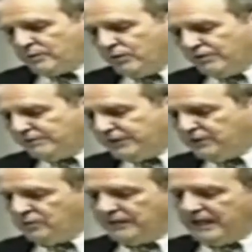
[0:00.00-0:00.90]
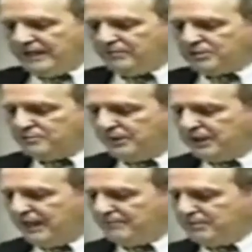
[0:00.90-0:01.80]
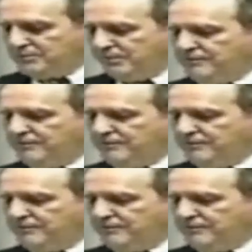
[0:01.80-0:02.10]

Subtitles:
Recruiting for the Illuminati was to be accomplished